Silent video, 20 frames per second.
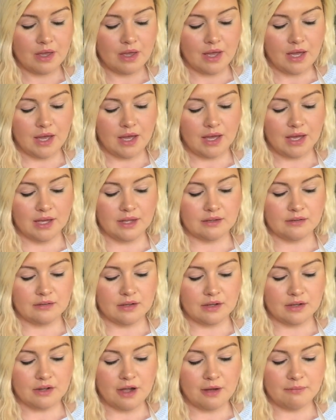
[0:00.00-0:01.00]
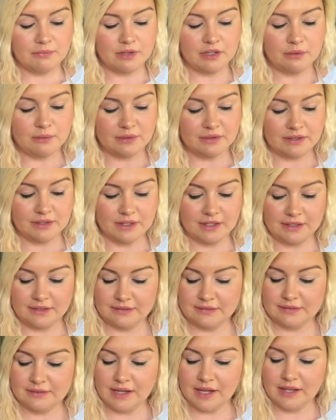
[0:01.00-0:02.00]
And accompanied with a nice
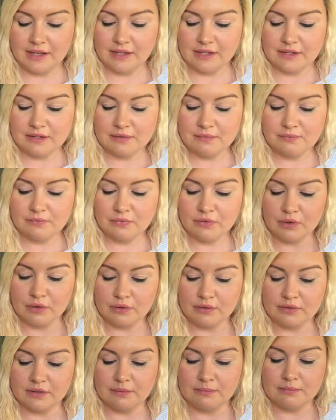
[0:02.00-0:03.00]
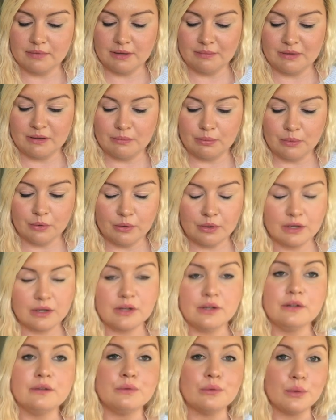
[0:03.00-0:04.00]
salad, or some baby
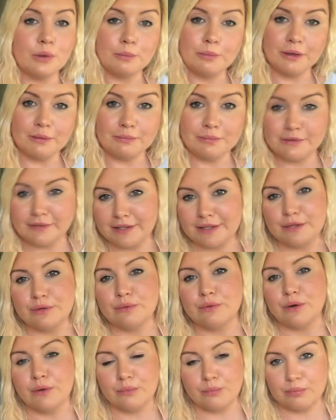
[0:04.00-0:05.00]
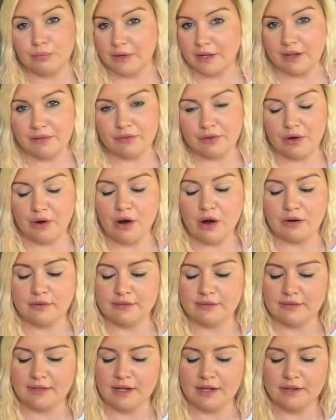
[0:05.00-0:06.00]
boils, or baked potato, or whatever your heart
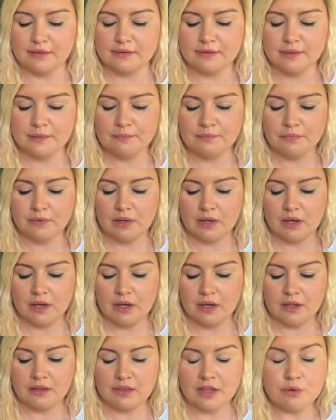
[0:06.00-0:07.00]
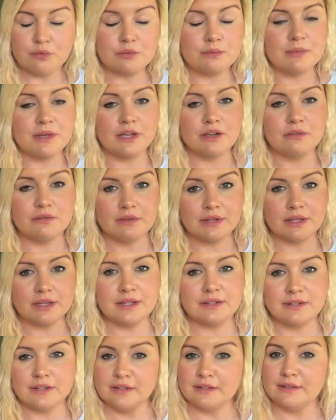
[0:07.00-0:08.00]
desires. That would make a really
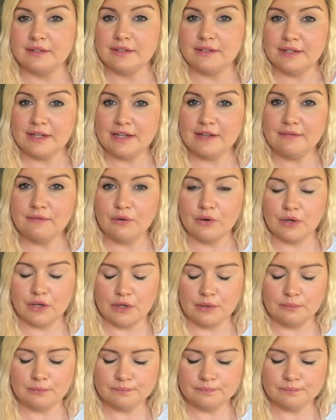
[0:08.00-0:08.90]
tasty tea for you.